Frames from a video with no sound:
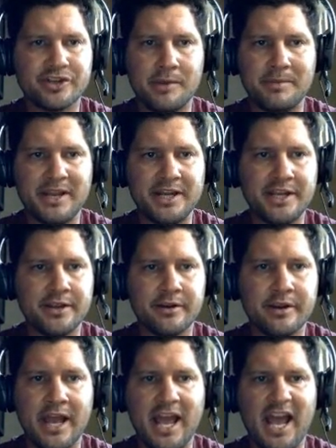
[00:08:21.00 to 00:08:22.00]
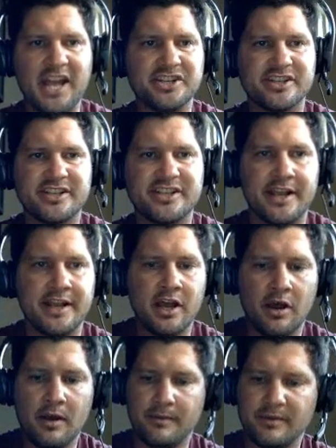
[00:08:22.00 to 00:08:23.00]
come in here and just
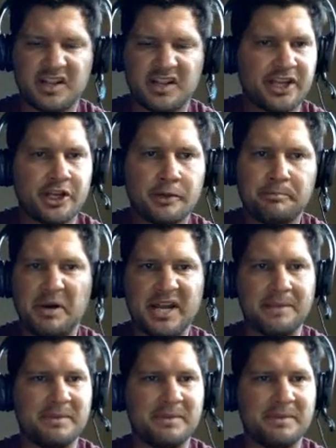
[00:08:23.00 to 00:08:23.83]
click your button.